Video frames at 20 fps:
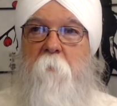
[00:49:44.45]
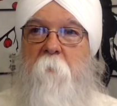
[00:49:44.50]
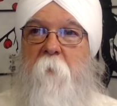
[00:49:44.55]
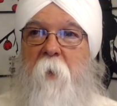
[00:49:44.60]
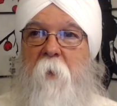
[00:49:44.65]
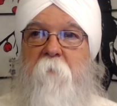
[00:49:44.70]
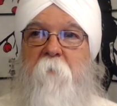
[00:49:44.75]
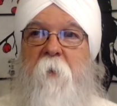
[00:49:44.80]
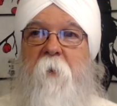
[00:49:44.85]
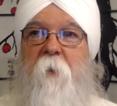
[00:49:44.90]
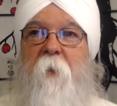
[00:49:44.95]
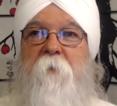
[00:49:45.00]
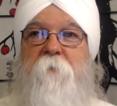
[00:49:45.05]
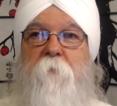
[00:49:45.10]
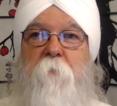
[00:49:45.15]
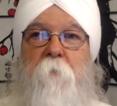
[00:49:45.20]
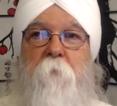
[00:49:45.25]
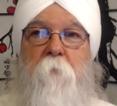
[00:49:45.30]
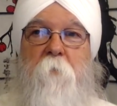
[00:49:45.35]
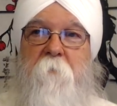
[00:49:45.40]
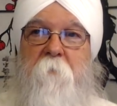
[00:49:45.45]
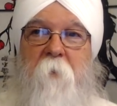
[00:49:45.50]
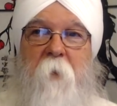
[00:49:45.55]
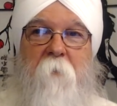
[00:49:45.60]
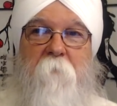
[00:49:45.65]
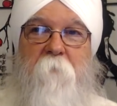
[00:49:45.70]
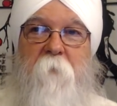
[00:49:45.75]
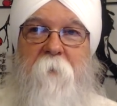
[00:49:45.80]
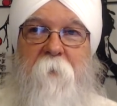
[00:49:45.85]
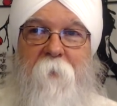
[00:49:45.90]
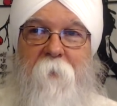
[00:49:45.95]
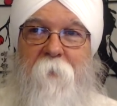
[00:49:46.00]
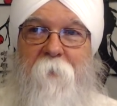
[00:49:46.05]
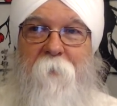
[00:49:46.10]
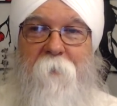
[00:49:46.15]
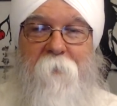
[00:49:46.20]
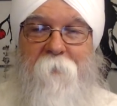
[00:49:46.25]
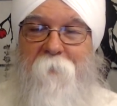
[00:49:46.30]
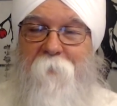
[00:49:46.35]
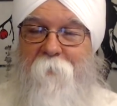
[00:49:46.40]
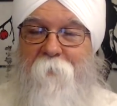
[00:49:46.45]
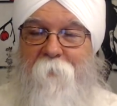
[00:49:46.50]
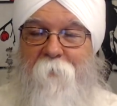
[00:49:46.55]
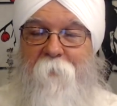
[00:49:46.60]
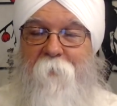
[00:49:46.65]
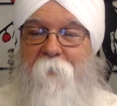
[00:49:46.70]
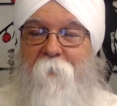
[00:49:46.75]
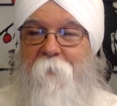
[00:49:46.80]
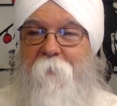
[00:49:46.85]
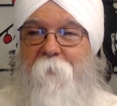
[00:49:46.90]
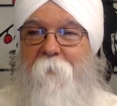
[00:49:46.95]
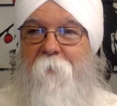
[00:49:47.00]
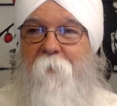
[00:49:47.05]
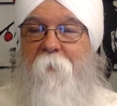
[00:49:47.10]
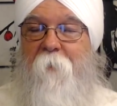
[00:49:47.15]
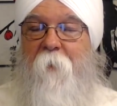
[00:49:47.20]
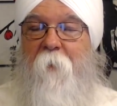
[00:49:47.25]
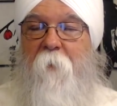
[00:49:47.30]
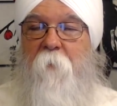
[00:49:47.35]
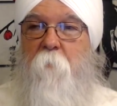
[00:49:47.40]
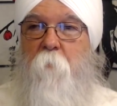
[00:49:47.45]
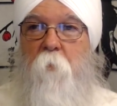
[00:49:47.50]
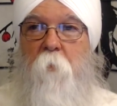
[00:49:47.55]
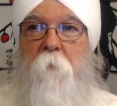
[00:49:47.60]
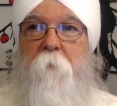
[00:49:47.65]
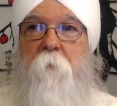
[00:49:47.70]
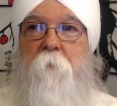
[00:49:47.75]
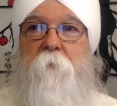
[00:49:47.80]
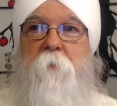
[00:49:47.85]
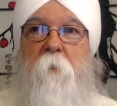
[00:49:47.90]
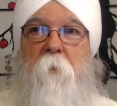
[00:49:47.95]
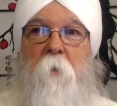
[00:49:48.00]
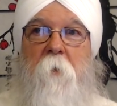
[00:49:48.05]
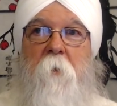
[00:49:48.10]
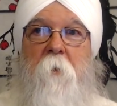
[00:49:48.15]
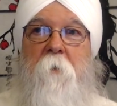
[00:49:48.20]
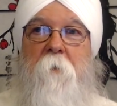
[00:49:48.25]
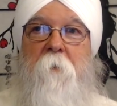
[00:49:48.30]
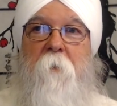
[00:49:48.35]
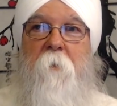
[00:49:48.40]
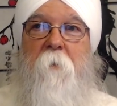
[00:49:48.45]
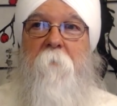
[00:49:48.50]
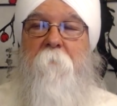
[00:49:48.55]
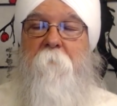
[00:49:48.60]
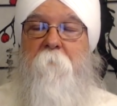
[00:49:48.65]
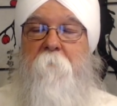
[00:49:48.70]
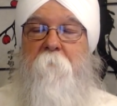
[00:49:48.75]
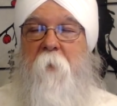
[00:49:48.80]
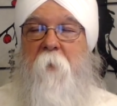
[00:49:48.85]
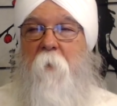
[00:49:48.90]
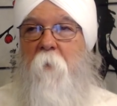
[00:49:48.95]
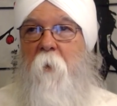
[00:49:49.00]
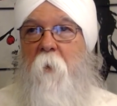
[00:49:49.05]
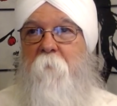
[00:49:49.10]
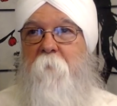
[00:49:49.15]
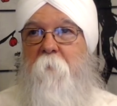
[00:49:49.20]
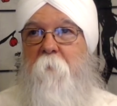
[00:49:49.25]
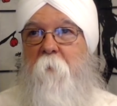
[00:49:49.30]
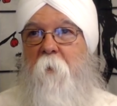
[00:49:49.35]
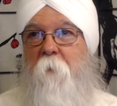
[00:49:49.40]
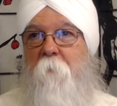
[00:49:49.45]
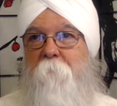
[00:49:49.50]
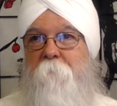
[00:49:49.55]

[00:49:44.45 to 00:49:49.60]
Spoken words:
Ayurveda has a rule for everything, and the more of those you learn, the better off you